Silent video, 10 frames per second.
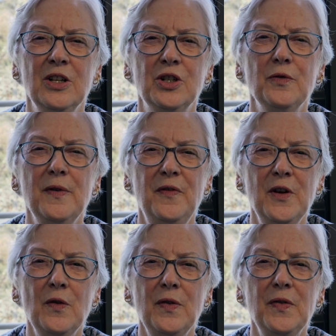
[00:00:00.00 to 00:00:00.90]
to
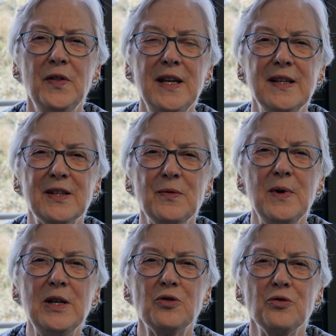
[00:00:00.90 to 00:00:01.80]
reveal the things that
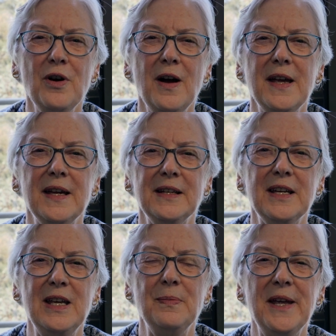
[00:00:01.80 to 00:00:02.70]
we try and
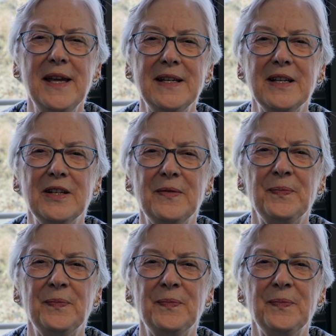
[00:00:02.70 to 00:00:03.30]
keep hidden,